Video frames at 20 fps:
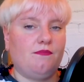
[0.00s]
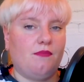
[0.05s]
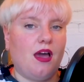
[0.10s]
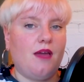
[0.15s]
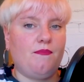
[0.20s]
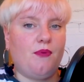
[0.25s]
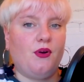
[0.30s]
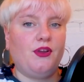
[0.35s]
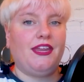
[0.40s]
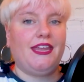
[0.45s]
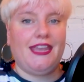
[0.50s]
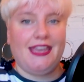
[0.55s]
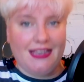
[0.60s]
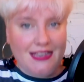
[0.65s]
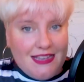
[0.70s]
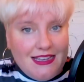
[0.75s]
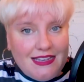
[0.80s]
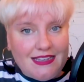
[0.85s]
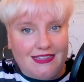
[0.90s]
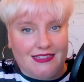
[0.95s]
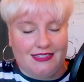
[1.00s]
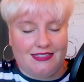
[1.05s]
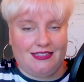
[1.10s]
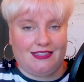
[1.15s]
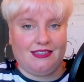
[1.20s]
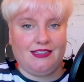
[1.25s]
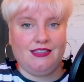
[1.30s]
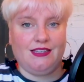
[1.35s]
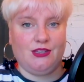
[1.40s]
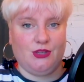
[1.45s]
my body
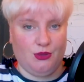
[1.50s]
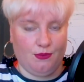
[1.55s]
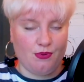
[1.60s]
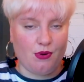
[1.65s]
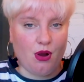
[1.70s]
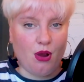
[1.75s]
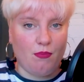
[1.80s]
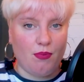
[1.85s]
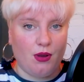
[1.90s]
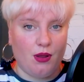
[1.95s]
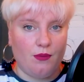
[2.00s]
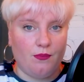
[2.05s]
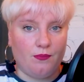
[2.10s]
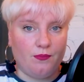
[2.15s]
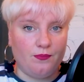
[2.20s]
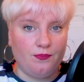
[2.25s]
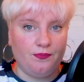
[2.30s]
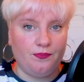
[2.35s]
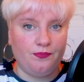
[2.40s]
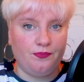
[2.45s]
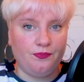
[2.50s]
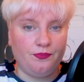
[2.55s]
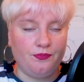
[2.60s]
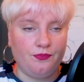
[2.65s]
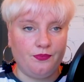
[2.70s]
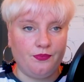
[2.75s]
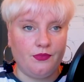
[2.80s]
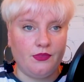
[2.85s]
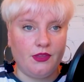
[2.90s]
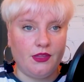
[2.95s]
is a problem.
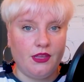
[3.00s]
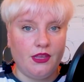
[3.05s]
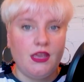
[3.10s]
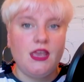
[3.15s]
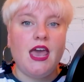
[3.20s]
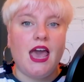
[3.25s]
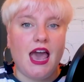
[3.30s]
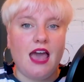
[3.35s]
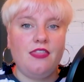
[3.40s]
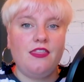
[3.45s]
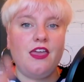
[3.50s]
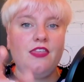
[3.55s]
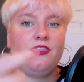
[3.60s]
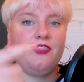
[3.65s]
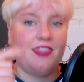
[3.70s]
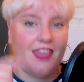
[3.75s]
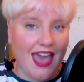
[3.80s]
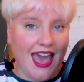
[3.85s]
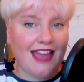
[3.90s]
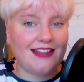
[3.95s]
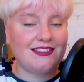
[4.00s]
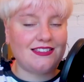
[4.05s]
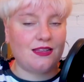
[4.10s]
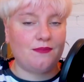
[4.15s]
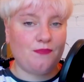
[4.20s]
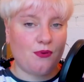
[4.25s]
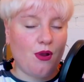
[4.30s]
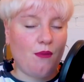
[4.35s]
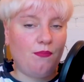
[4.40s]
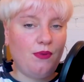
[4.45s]
And then that's a
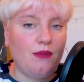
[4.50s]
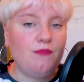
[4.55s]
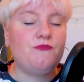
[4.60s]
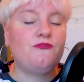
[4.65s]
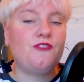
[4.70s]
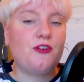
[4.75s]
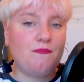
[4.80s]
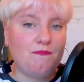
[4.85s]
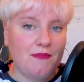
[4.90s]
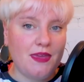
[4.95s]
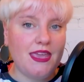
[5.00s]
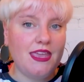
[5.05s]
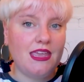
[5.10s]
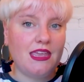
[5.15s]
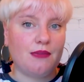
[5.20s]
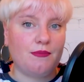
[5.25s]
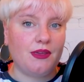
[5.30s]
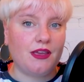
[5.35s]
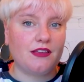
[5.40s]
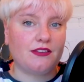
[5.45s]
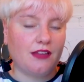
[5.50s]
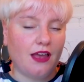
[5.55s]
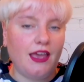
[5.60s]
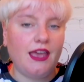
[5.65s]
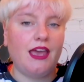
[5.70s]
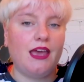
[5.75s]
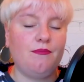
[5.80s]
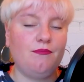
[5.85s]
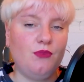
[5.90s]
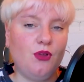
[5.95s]
problem for me because I
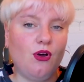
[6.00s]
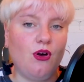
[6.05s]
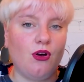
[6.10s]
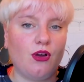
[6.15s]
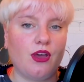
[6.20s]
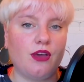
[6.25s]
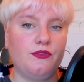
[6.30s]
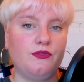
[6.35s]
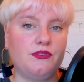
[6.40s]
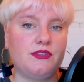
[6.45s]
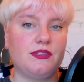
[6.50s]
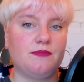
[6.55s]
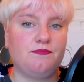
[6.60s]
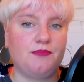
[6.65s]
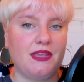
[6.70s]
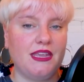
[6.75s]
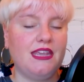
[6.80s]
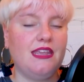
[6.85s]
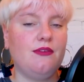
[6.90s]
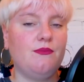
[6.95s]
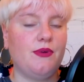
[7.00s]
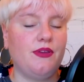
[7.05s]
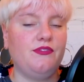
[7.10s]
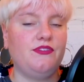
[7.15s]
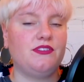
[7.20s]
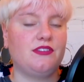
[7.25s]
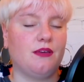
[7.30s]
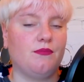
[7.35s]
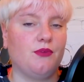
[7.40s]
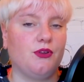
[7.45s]
am not going to be with
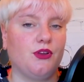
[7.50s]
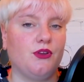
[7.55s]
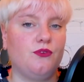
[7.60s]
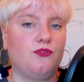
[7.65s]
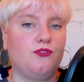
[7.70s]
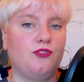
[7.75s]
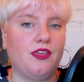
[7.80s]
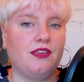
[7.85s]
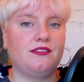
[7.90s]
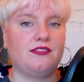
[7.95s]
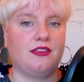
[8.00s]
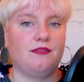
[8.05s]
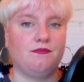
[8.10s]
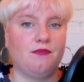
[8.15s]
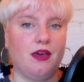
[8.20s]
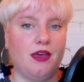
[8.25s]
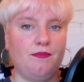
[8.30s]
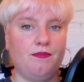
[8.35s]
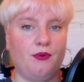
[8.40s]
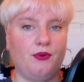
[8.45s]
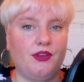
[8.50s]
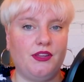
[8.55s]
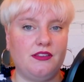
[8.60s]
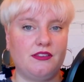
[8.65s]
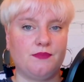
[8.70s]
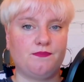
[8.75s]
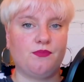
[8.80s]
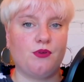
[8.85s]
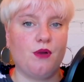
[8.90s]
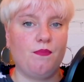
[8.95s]
someone who thinks that my body
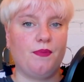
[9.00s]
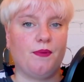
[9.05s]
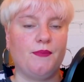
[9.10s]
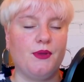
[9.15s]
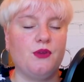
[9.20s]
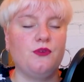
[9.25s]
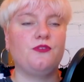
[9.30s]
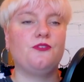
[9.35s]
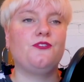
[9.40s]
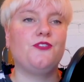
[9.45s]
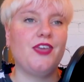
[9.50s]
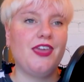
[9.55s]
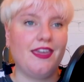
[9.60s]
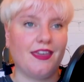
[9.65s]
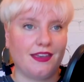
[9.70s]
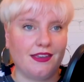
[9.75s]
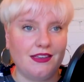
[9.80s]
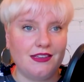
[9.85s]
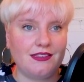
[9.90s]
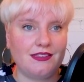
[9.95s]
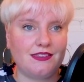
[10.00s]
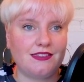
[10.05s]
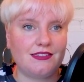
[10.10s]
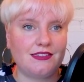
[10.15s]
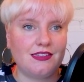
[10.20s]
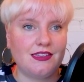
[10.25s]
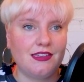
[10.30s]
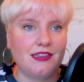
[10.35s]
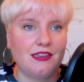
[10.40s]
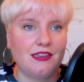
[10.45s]
is a problem, who thinks,